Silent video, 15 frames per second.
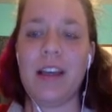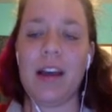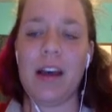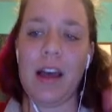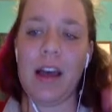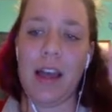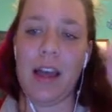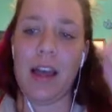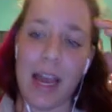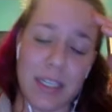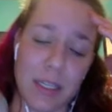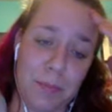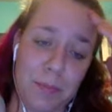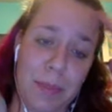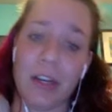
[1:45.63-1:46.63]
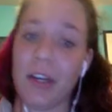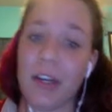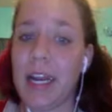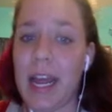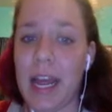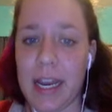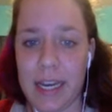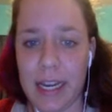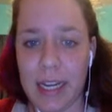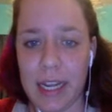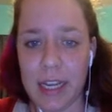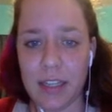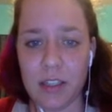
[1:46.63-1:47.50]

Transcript: has a period ending it.